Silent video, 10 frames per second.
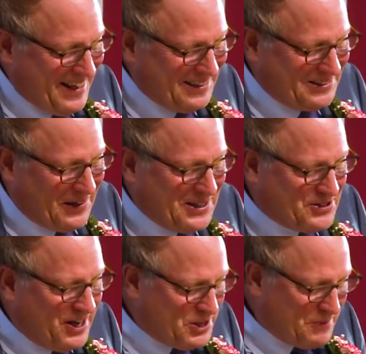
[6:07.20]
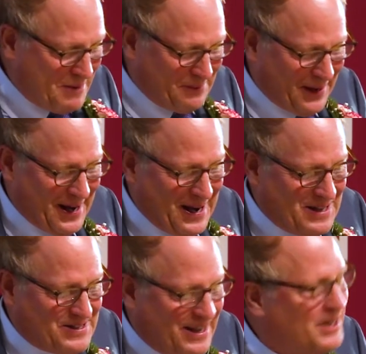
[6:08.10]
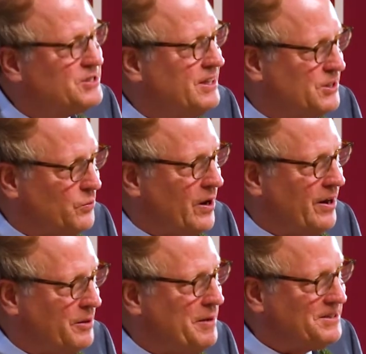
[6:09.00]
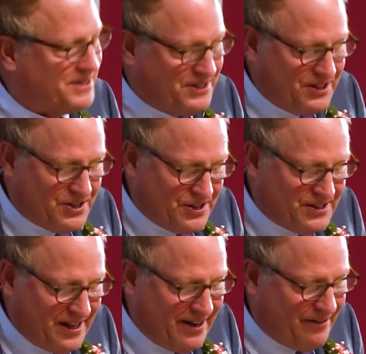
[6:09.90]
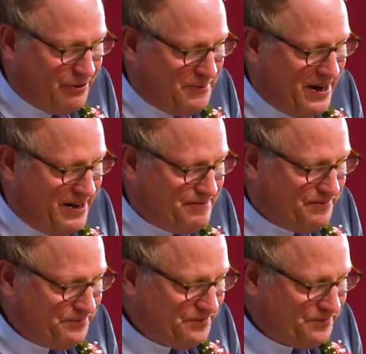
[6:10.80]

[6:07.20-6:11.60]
So I changed my plans, and it's one of the best decisions I ever made.